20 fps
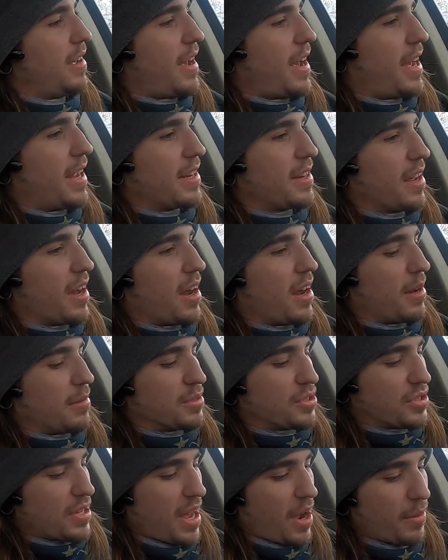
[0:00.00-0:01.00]
And
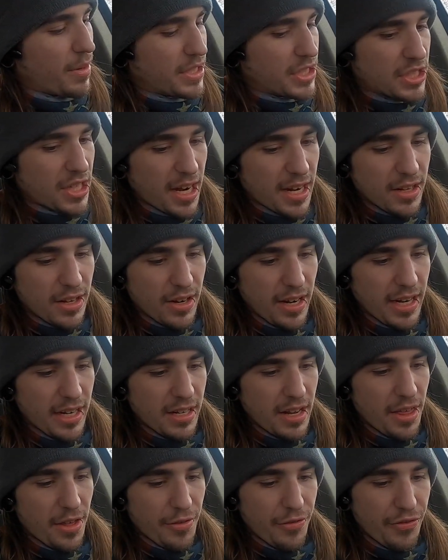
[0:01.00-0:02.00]
so now we just gotta go get
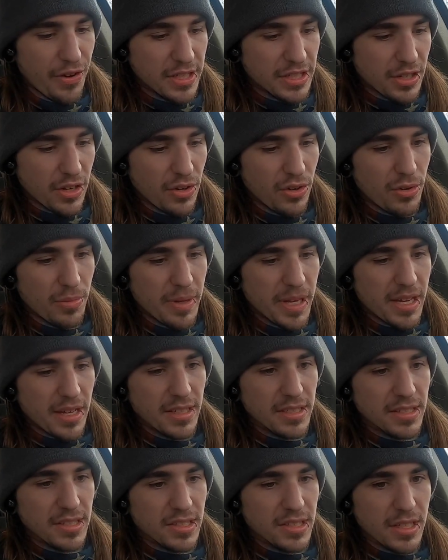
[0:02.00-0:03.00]
another physical
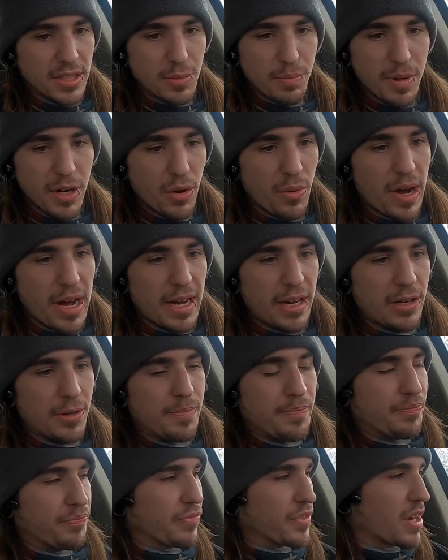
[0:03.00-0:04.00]
because it's been a while.
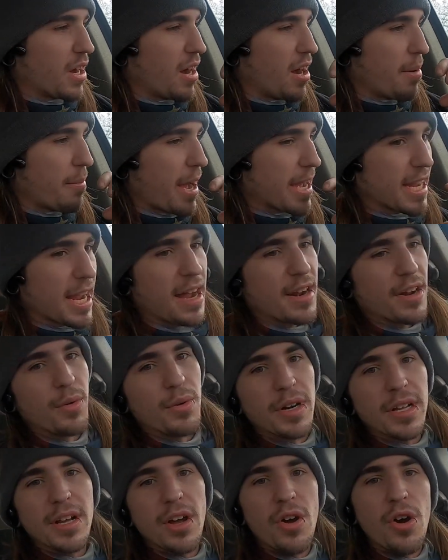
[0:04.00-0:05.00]
I kind of
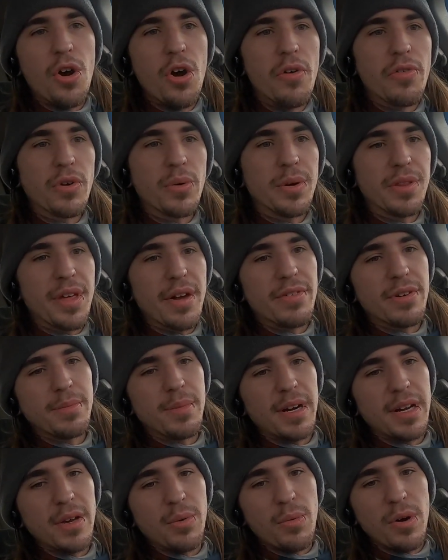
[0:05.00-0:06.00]
want to go over with
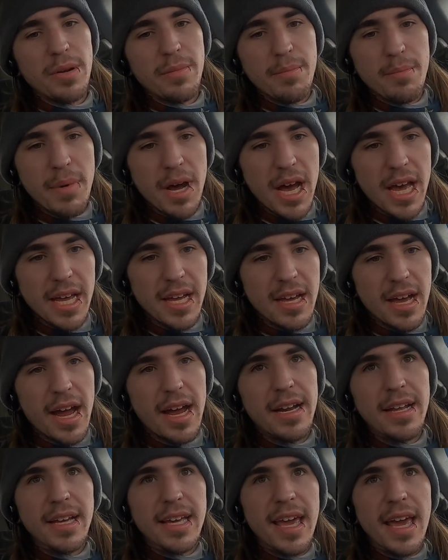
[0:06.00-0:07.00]
everybody what my
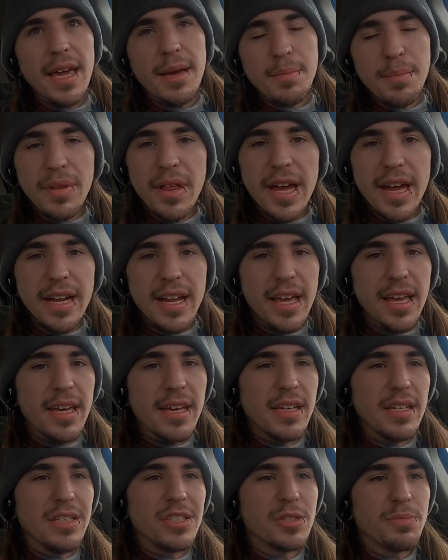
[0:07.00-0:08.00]
kind of game plan
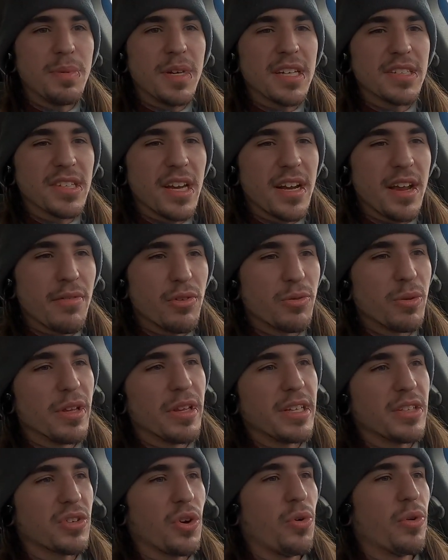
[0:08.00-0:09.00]
is, because I never
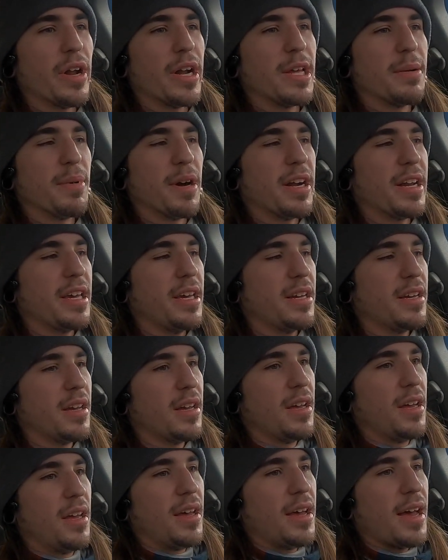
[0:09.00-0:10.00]
really told anybody,
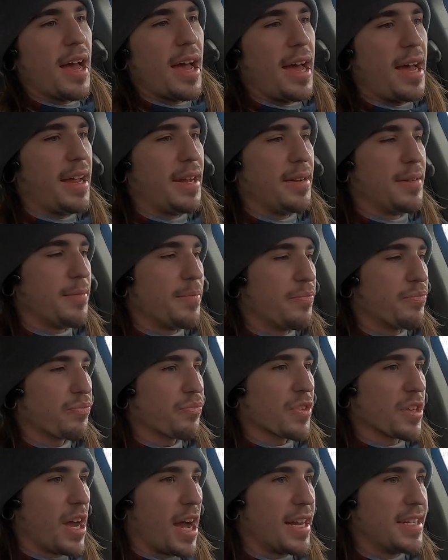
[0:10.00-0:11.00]
and
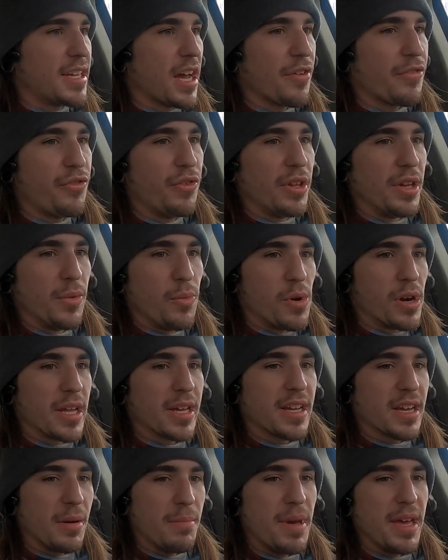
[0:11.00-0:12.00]
I definitely want
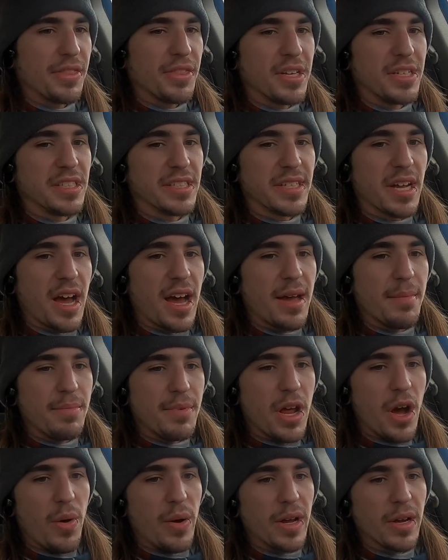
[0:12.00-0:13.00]
to commit this
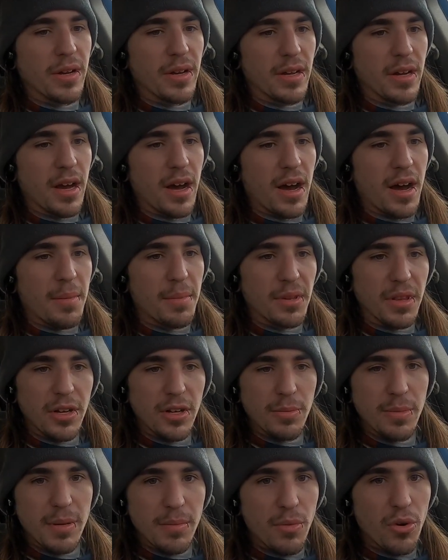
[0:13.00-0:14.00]
time knowing a
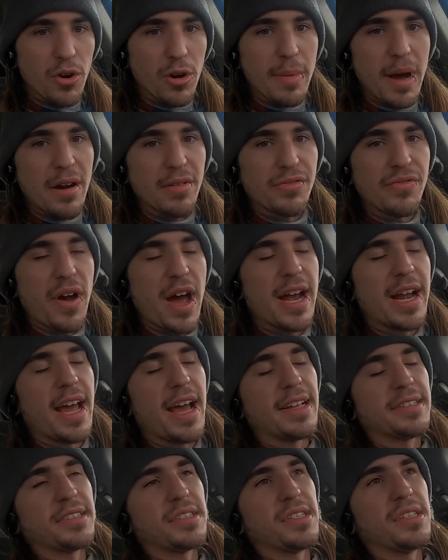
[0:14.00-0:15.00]
little bit more about
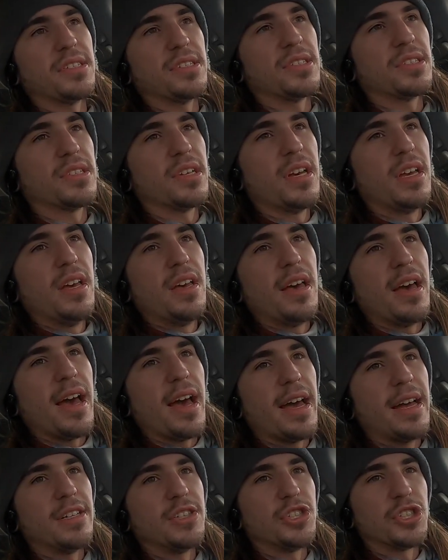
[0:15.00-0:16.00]
finances
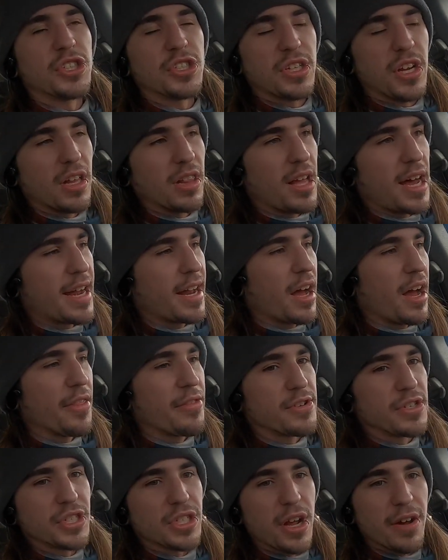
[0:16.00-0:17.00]
and just a lot of
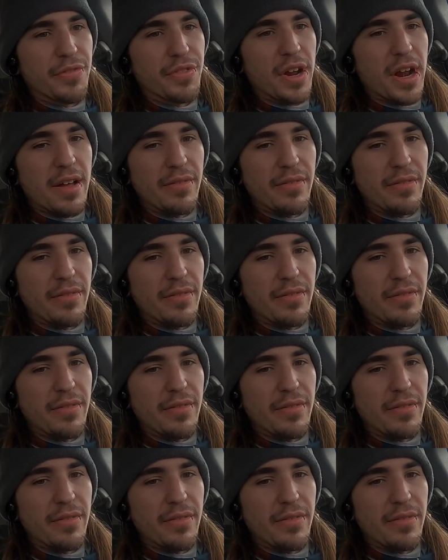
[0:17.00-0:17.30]
other stuff that